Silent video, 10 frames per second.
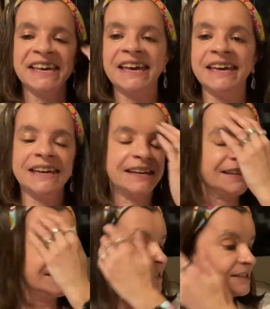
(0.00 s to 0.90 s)

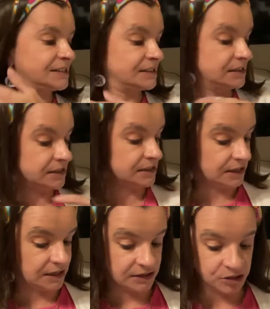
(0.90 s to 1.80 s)
and
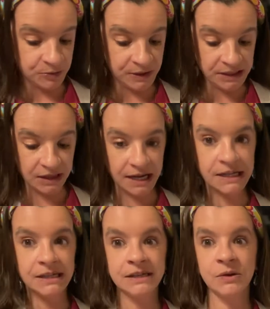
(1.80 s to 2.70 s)
spend a lot
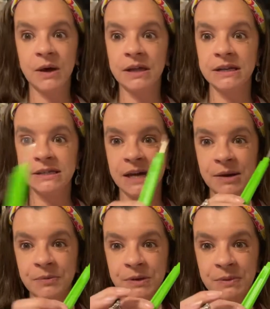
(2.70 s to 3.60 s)
of quality
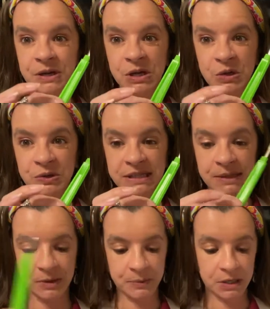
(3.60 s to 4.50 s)
time with my good old seam
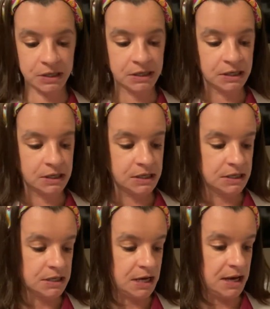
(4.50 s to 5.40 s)
ripper.
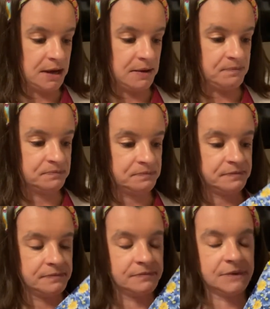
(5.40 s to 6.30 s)
Um,
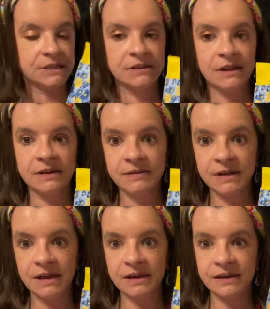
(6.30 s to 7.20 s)
but as long
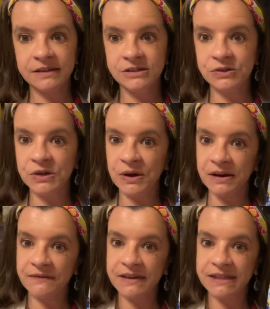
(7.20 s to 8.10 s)
as you know how
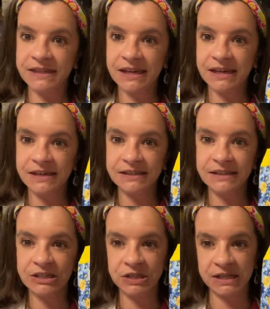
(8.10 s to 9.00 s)
to fix things
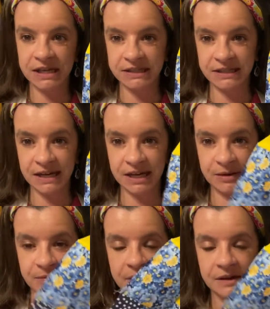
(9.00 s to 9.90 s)
and just take the time,